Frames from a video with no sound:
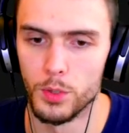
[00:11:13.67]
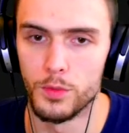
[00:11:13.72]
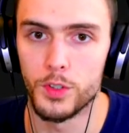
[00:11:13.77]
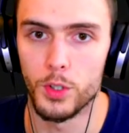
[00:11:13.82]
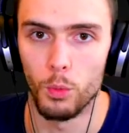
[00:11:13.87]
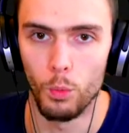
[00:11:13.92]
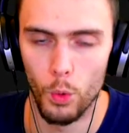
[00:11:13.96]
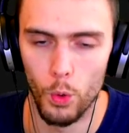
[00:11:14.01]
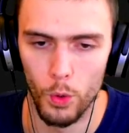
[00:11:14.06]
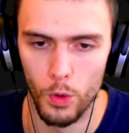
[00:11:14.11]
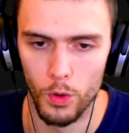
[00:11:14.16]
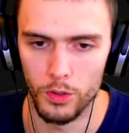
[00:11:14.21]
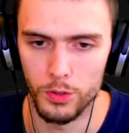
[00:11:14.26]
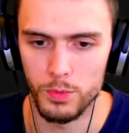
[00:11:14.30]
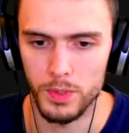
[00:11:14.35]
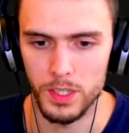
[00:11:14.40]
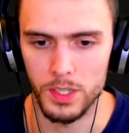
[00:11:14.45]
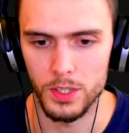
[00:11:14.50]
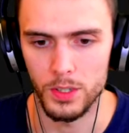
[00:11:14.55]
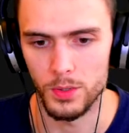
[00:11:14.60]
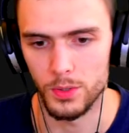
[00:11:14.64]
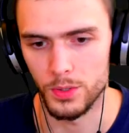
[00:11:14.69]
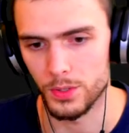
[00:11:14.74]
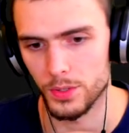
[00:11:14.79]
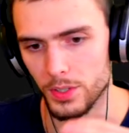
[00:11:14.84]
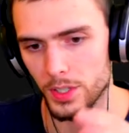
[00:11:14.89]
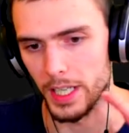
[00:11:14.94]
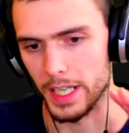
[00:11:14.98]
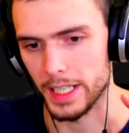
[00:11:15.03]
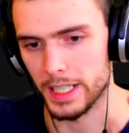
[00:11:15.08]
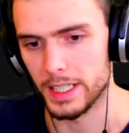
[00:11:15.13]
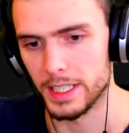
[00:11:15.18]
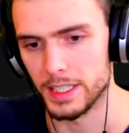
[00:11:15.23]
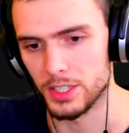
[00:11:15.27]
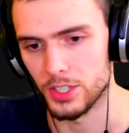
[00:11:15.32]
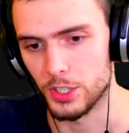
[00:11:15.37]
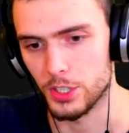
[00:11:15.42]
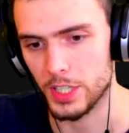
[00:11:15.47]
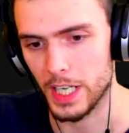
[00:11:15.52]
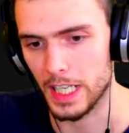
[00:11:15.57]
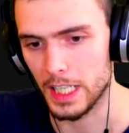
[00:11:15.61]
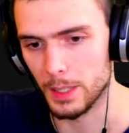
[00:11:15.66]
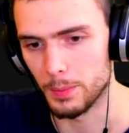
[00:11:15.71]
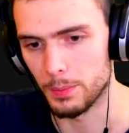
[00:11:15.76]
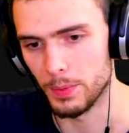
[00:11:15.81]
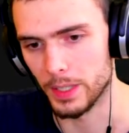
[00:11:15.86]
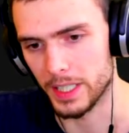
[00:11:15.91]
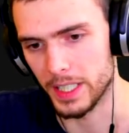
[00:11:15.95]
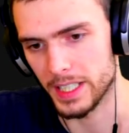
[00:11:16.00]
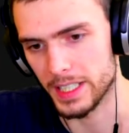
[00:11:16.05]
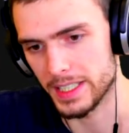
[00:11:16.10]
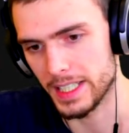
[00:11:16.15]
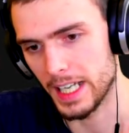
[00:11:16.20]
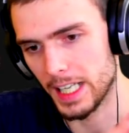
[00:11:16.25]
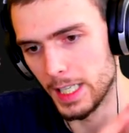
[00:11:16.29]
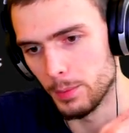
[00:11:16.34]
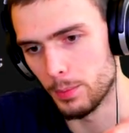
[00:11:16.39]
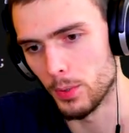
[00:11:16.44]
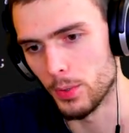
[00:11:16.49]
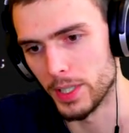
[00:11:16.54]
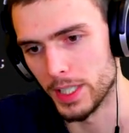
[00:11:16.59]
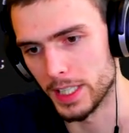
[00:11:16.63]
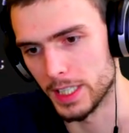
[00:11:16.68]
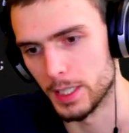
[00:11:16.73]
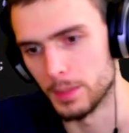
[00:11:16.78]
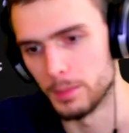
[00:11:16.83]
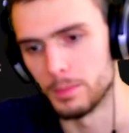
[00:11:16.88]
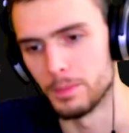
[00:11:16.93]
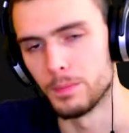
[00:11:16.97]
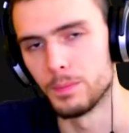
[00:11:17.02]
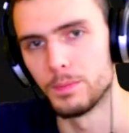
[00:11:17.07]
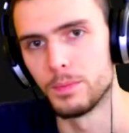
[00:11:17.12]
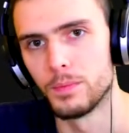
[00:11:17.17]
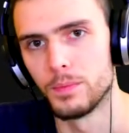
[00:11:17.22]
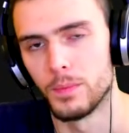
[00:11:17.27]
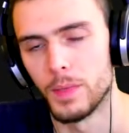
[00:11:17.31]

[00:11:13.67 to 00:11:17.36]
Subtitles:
towards. We could use like just kind of teleporting them